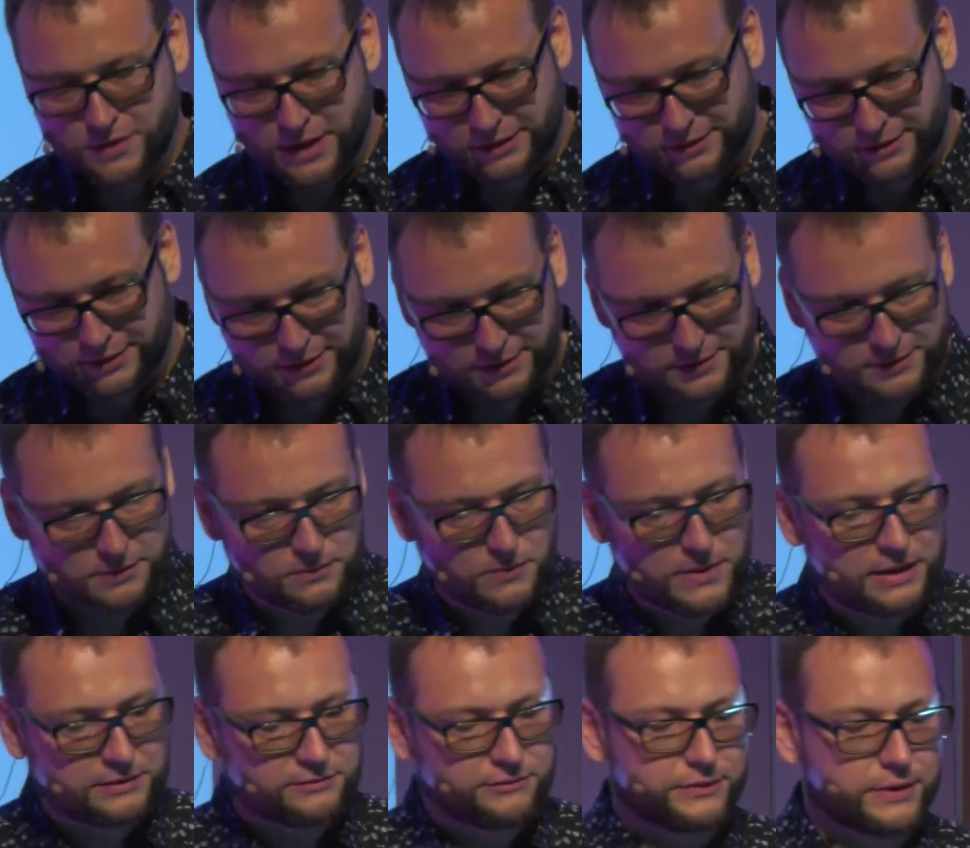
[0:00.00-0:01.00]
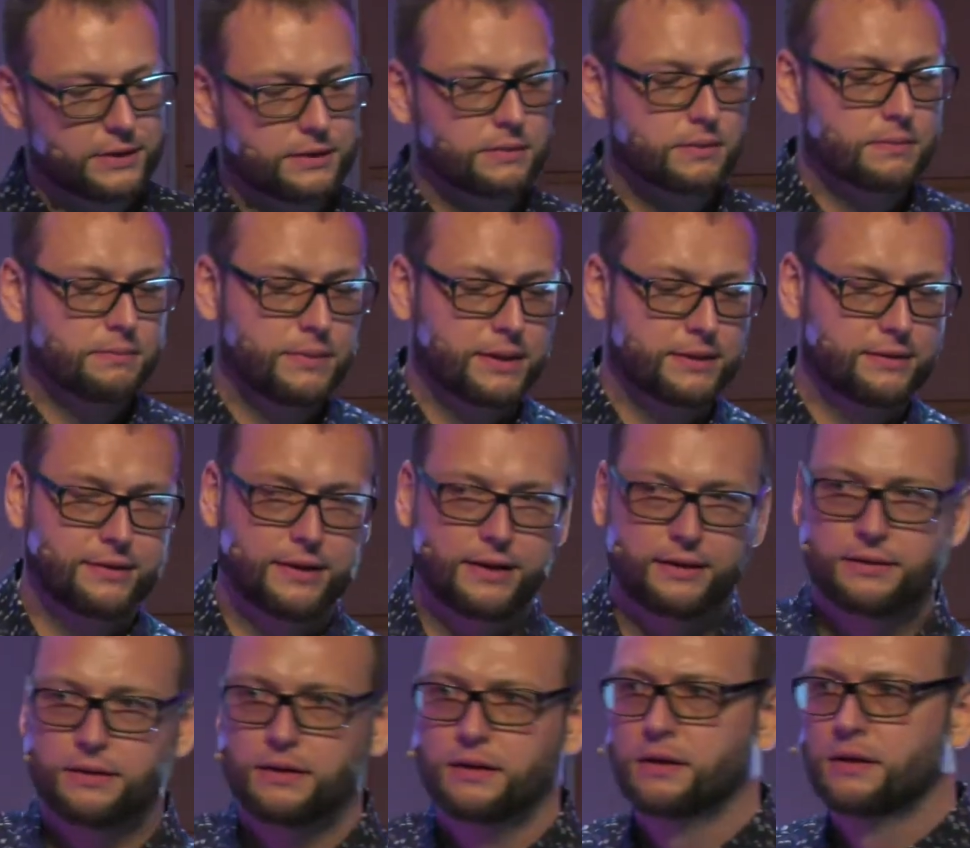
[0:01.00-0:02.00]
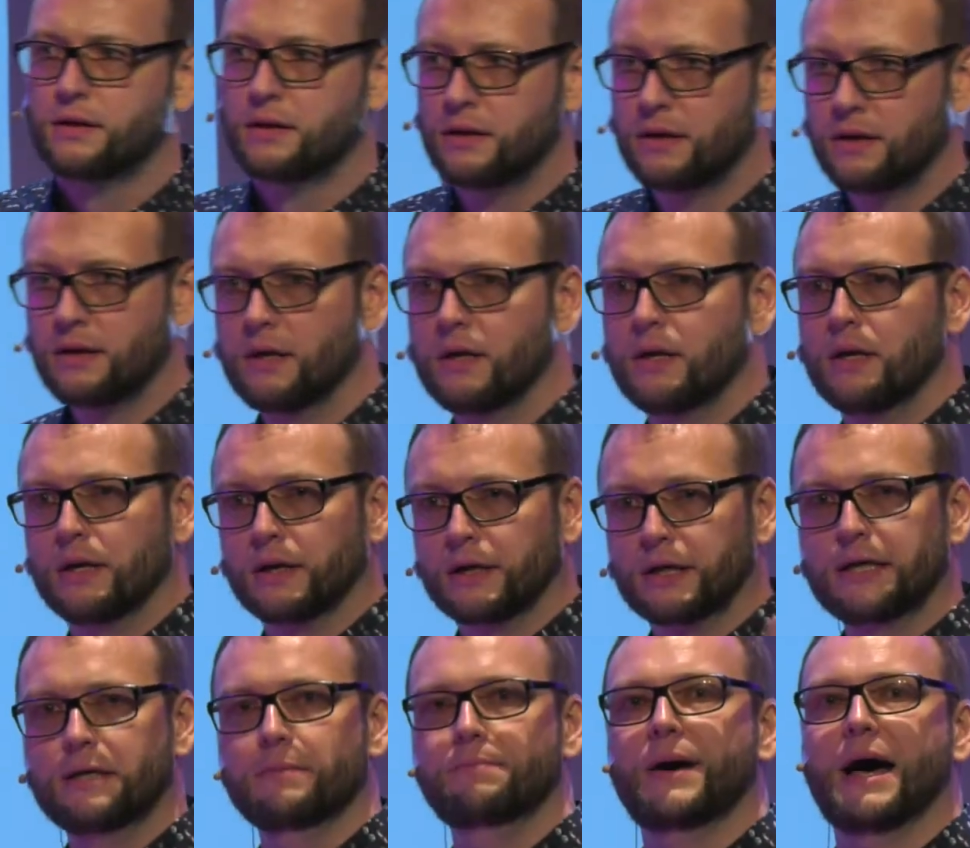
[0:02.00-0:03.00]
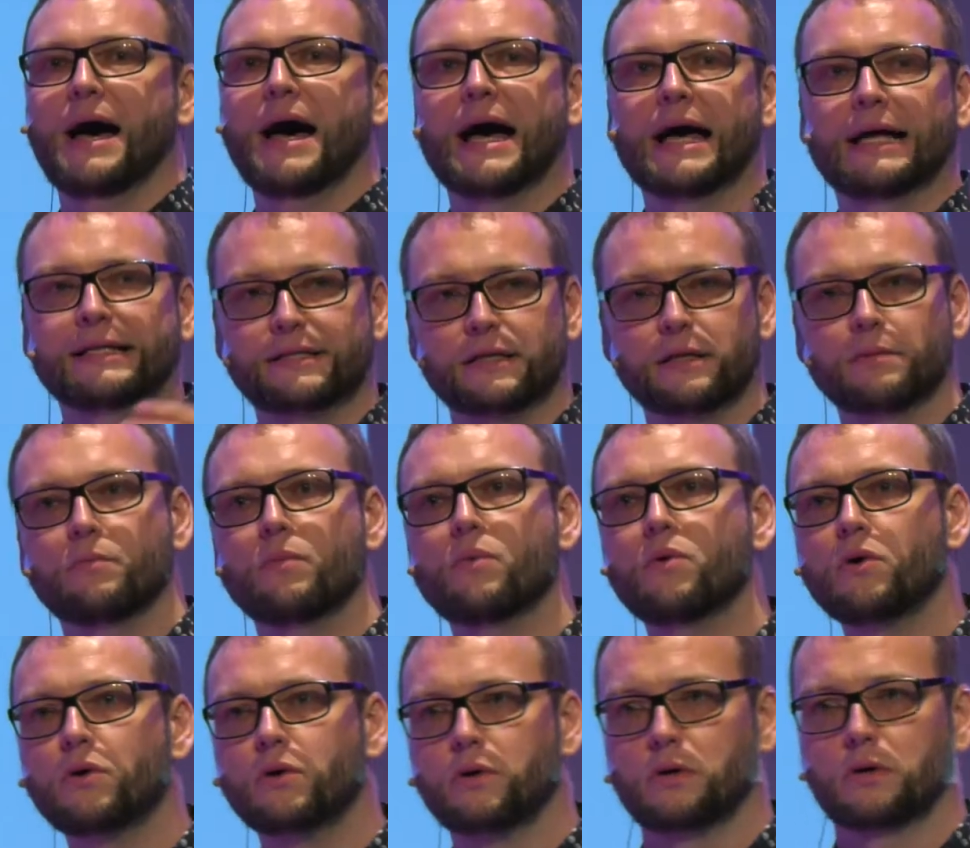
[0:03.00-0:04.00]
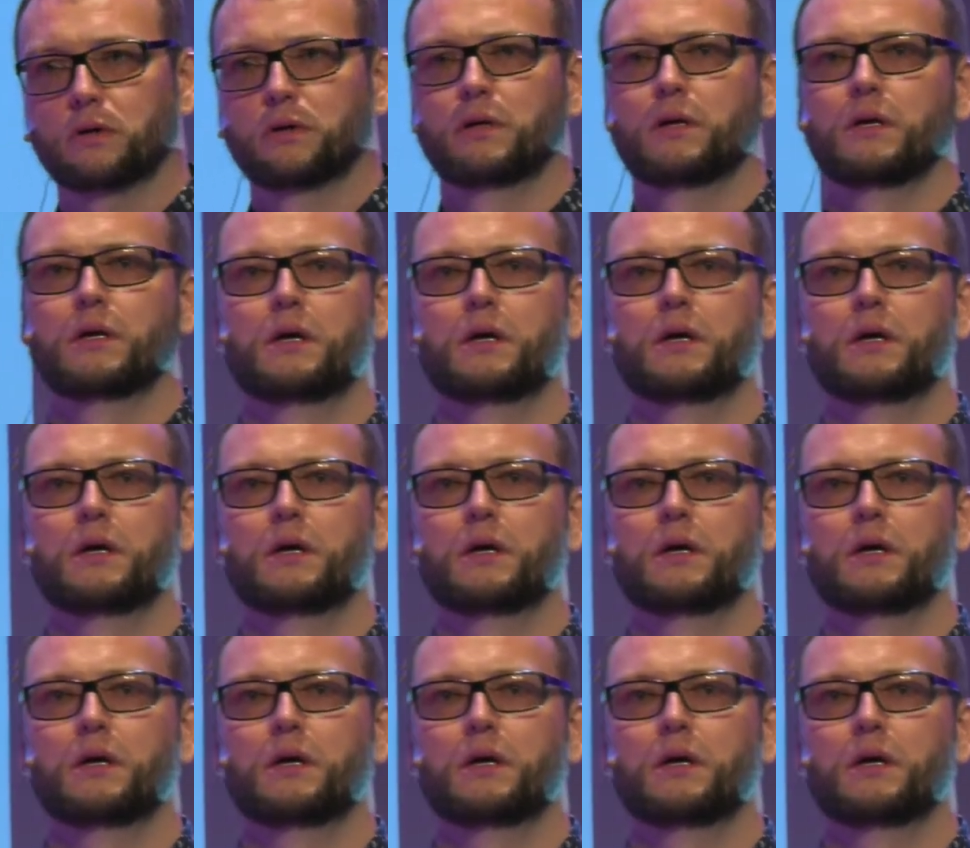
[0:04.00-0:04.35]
writing is the one thing, but then keep adding more